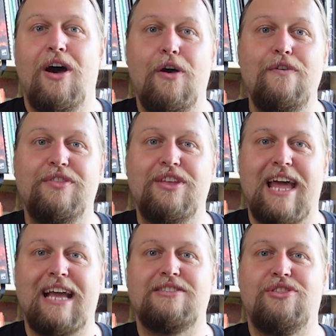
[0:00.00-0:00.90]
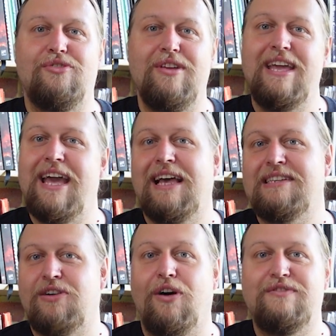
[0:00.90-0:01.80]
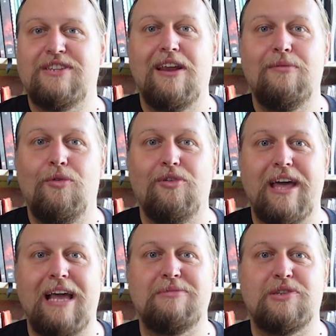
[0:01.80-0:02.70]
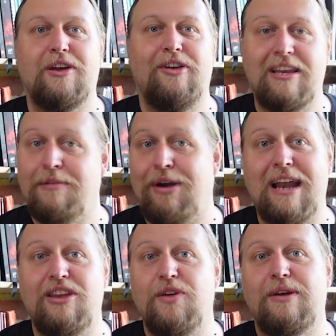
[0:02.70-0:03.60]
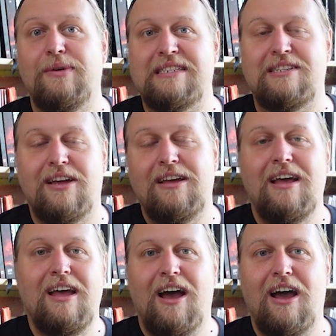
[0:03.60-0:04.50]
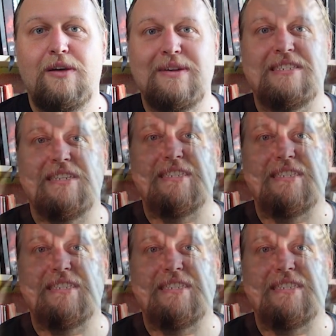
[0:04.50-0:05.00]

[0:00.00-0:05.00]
over the next 3 years of Silent War games. So I created a brand new Inquisitor, Inquisitor